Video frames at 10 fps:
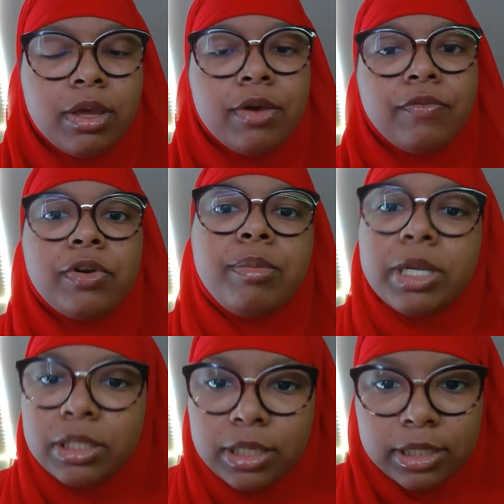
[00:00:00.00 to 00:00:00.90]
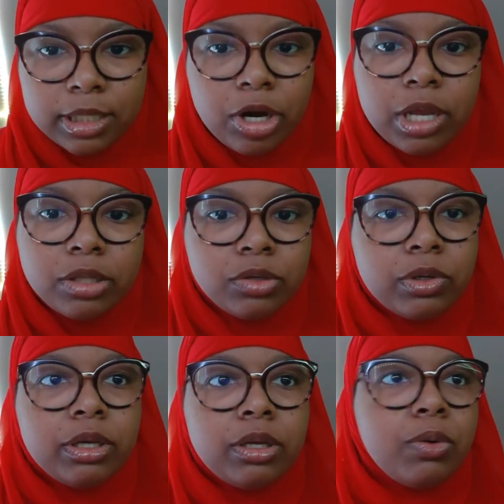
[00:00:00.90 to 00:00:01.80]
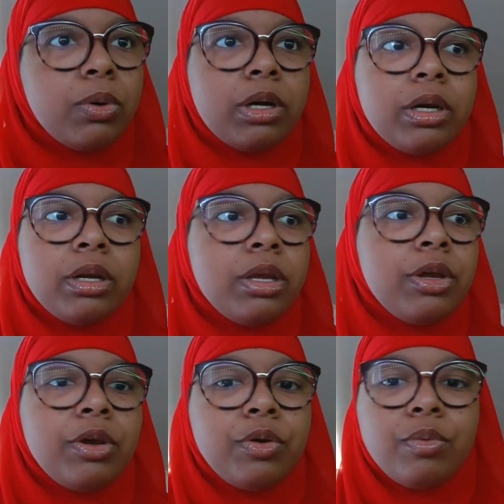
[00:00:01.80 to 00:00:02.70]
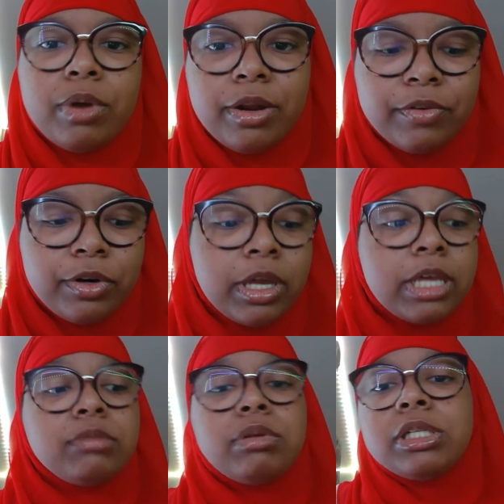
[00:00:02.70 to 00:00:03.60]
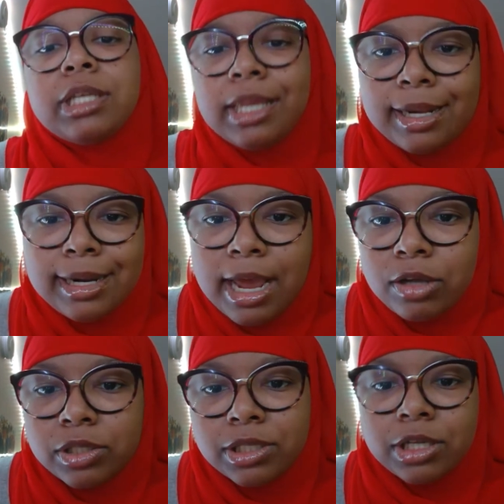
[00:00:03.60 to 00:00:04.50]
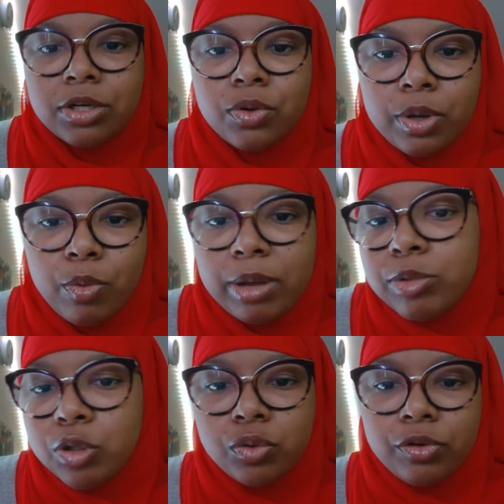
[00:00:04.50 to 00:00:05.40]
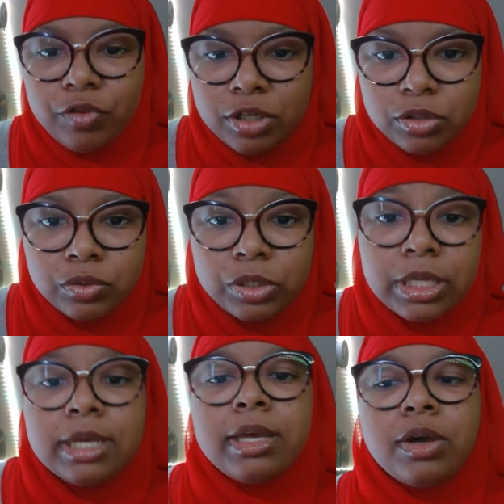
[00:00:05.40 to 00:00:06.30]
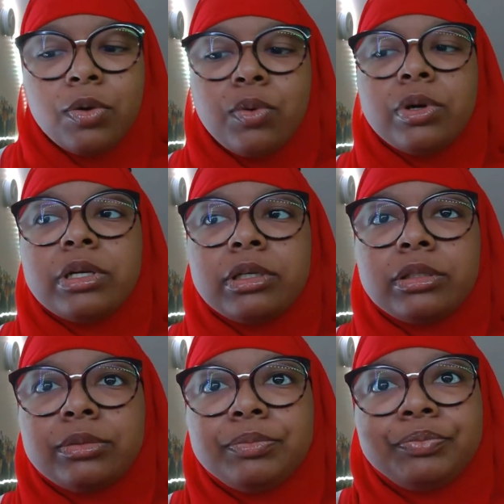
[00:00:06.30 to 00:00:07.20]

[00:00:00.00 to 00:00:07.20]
Funimation gets their hands on it or whatever. Especially like now, since they're doing Webtoon originals on